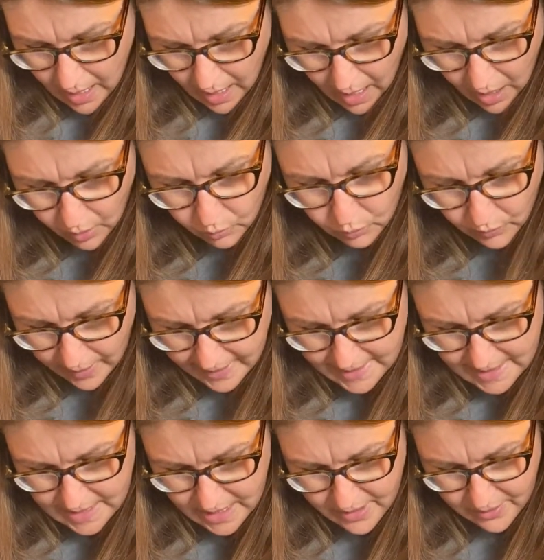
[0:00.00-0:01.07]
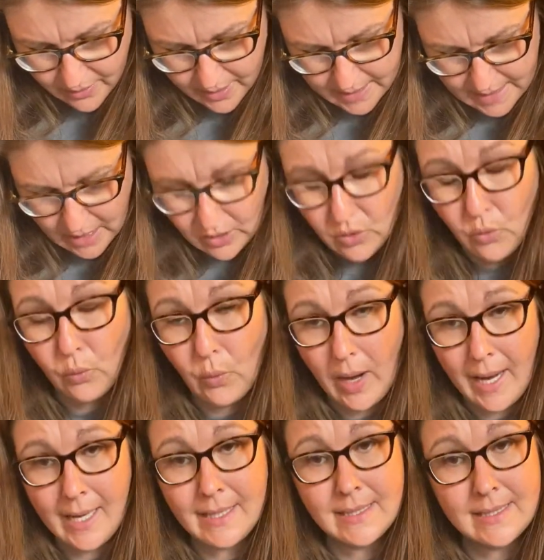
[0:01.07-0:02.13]
"I'll rest here until the
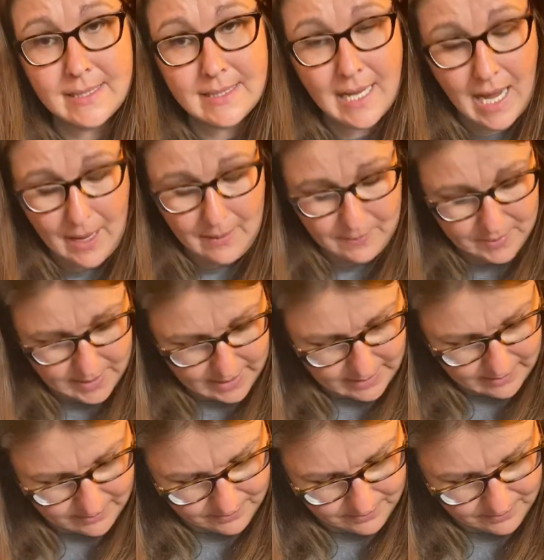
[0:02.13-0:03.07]
rain stops."